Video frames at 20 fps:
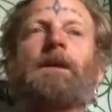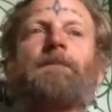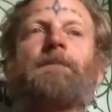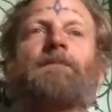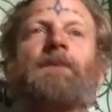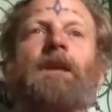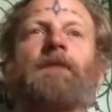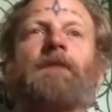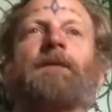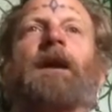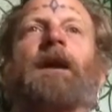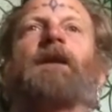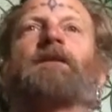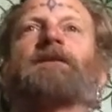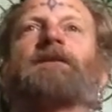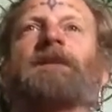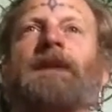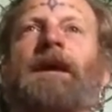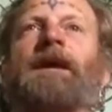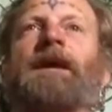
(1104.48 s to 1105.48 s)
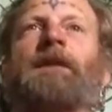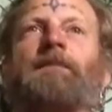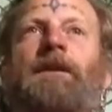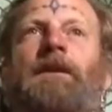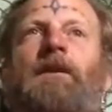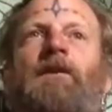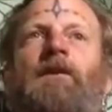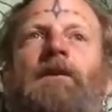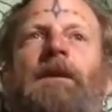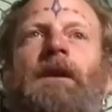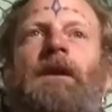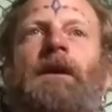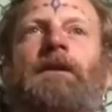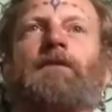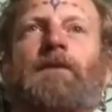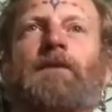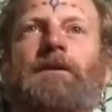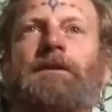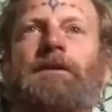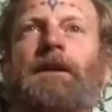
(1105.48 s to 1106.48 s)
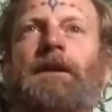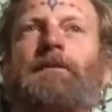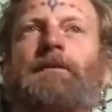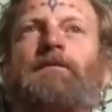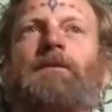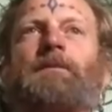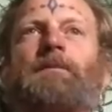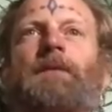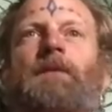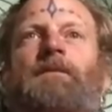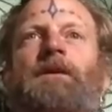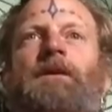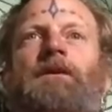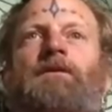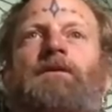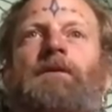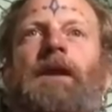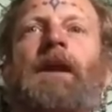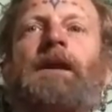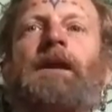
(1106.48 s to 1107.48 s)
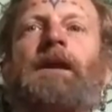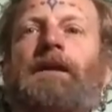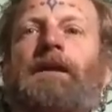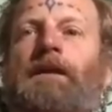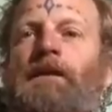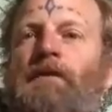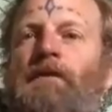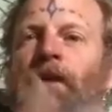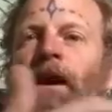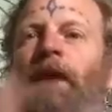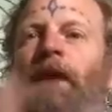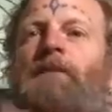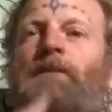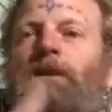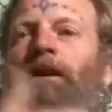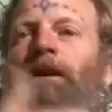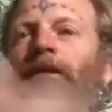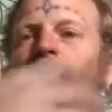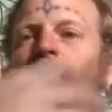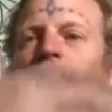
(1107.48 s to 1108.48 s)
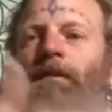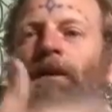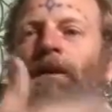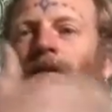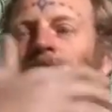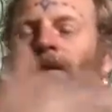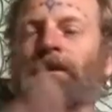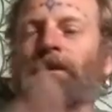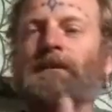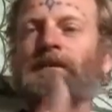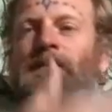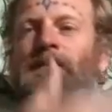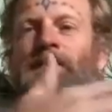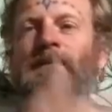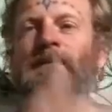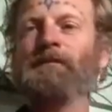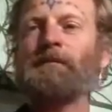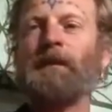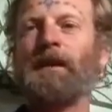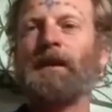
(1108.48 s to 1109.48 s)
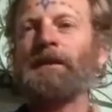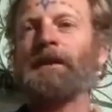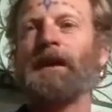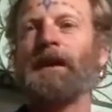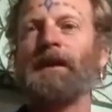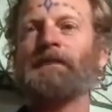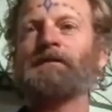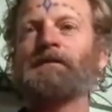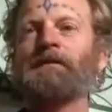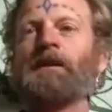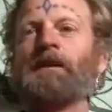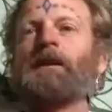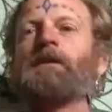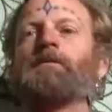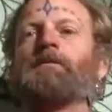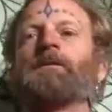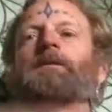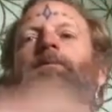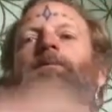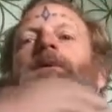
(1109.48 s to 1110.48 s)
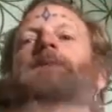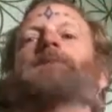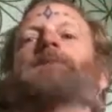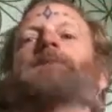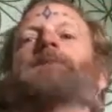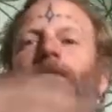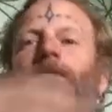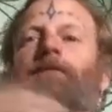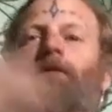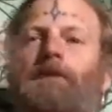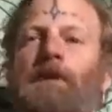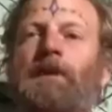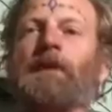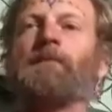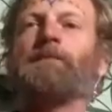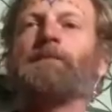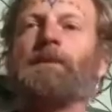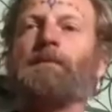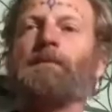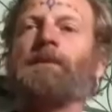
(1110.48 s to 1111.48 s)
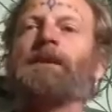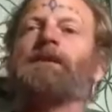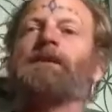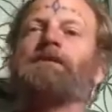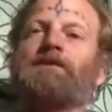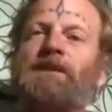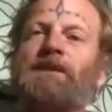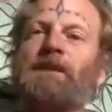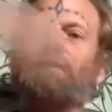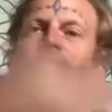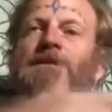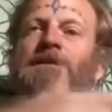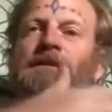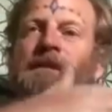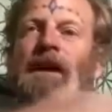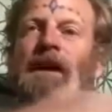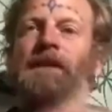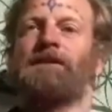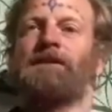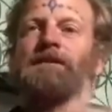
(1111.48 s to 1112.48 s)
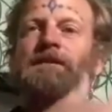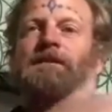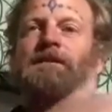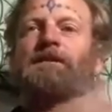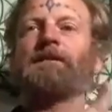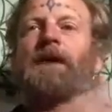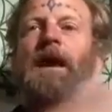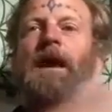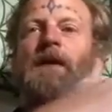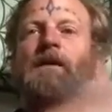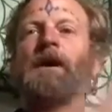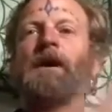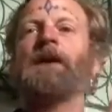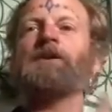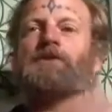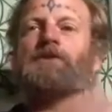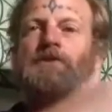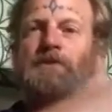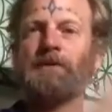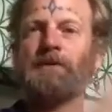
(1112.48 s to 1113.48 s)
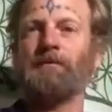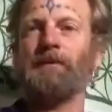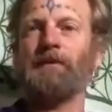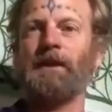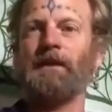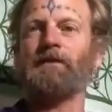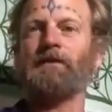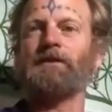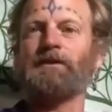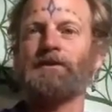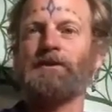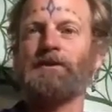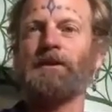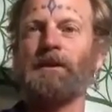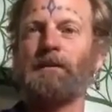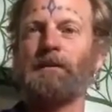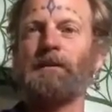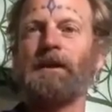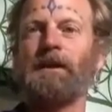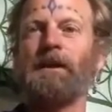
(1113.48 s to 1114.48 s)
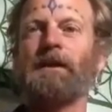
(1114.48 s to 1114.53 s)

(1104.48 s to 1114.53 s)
If Allison and I had been holding on to our death grip that we had created, you and I wouldn't even be able to do this podcast with me being fully open, because she was attached to how I should be and shouldn't be.